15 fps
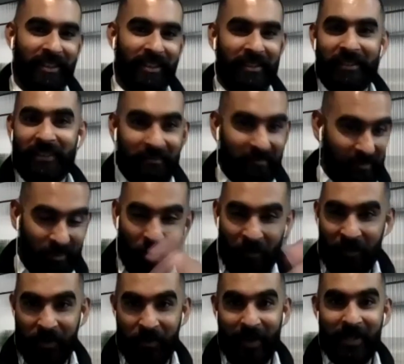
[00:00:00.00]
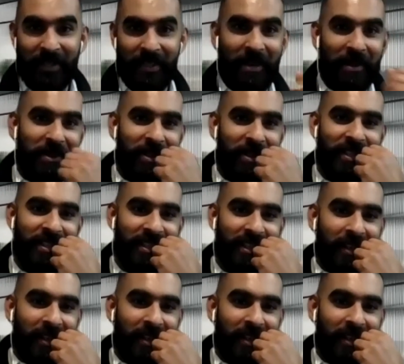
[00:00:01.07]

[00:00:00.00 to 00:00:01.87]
in over 20 countries.